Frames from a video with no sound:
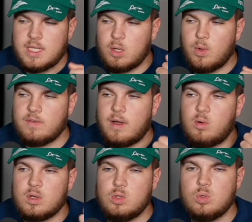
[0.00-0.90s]
Then we have
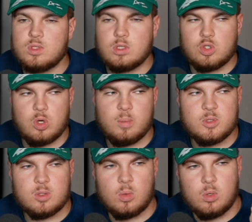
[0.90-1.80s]
our use drop
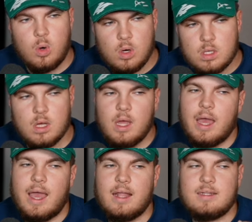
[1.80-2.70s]
zone hook,
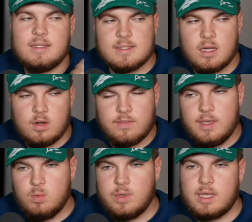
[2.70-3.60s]
and inside of
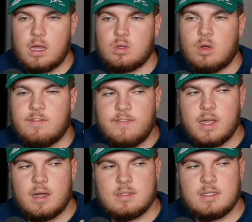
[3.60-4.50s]
here we can
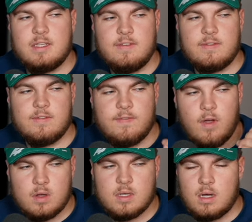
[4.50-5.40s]
configure it even
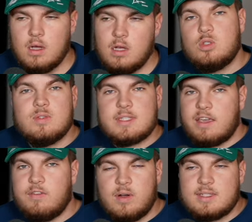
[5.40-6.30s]
further to say,
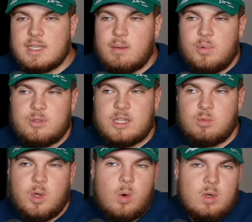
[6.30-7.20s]
for example, that
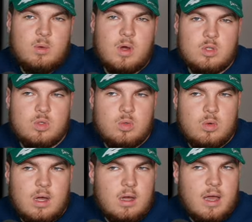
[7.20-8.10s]
we only want
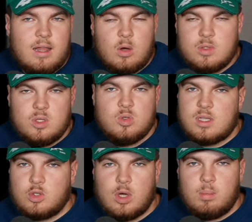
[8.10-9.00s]
to allow the
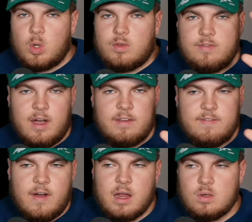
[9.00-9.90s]
user to upload 5
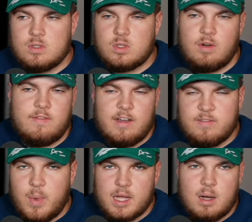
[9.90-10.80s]
files or
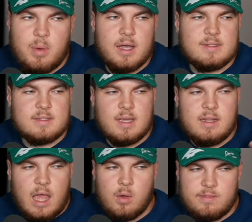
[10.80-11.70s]
5 megabytes
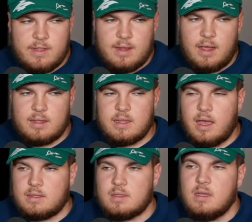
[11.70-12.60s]
and everything like
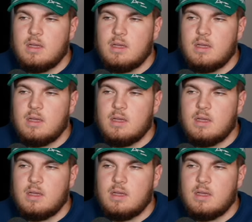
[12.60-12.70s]
that.